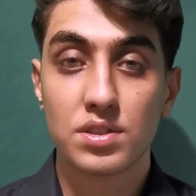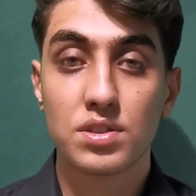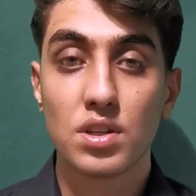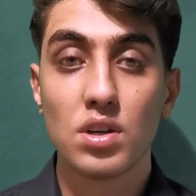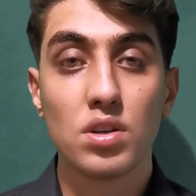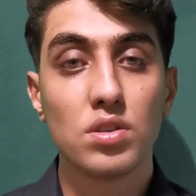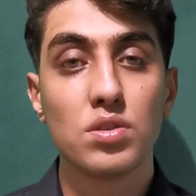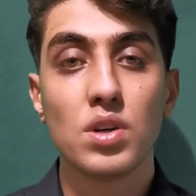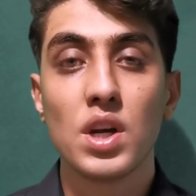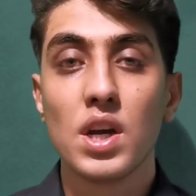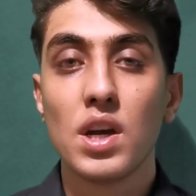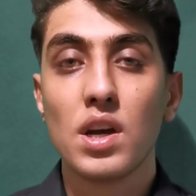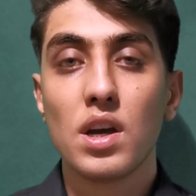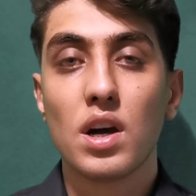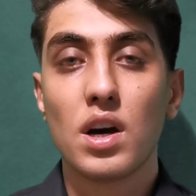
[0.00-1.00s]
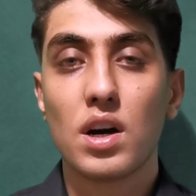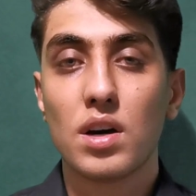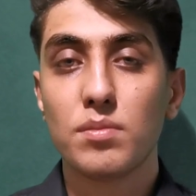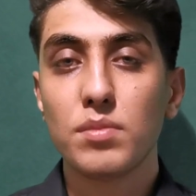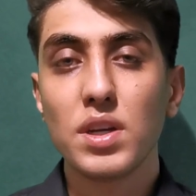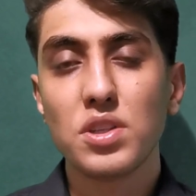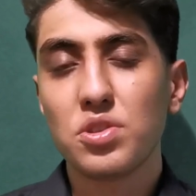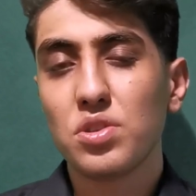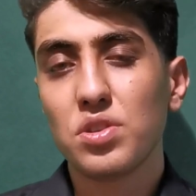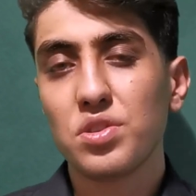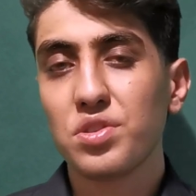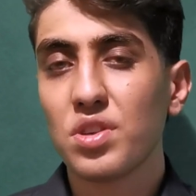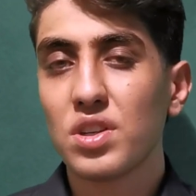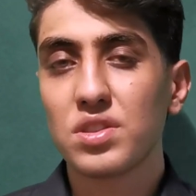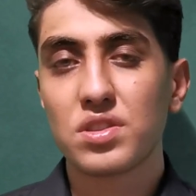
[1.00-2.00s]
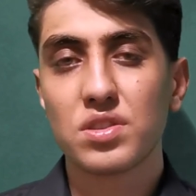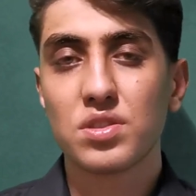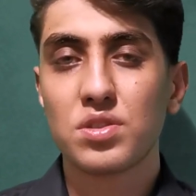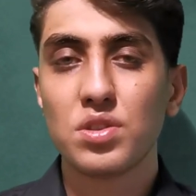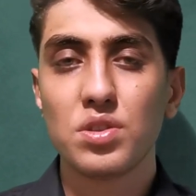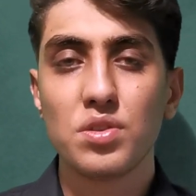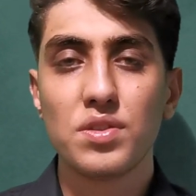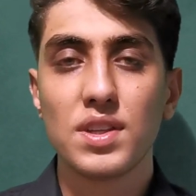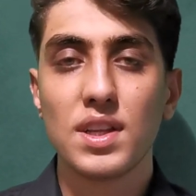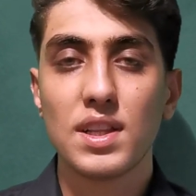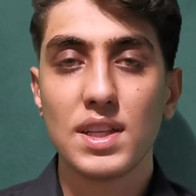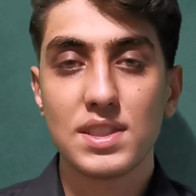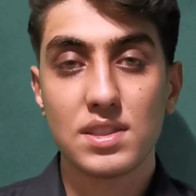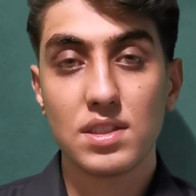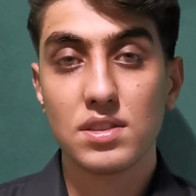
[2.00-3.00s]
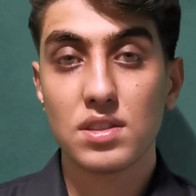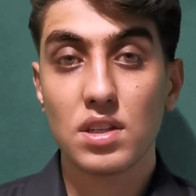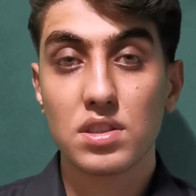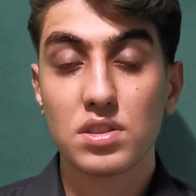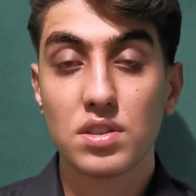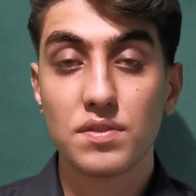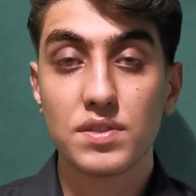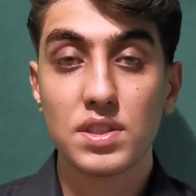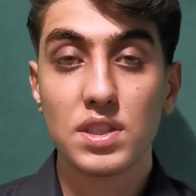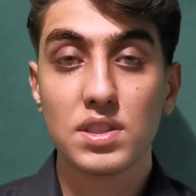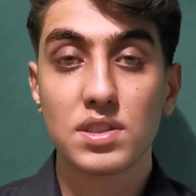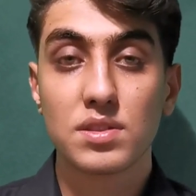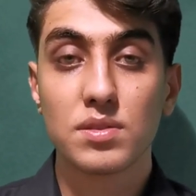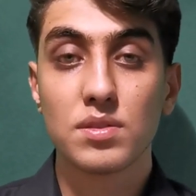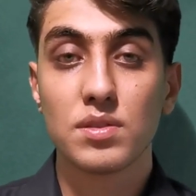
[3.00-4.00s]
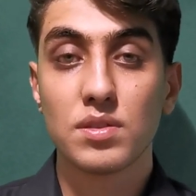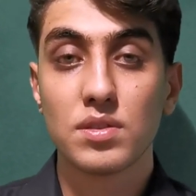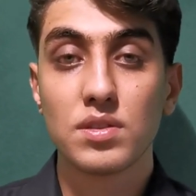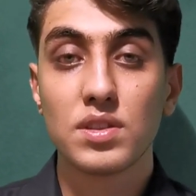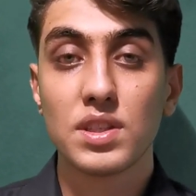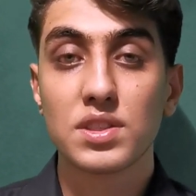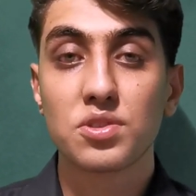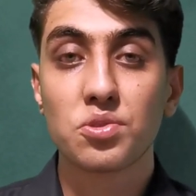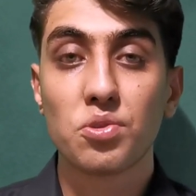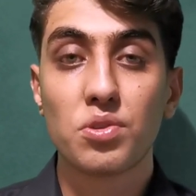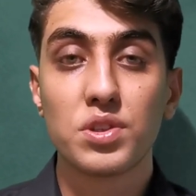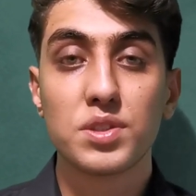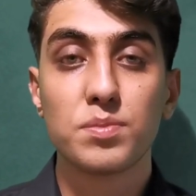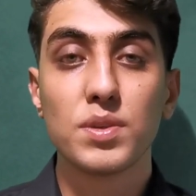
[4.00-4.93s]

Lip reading: So make sure you not do the listening section of this course,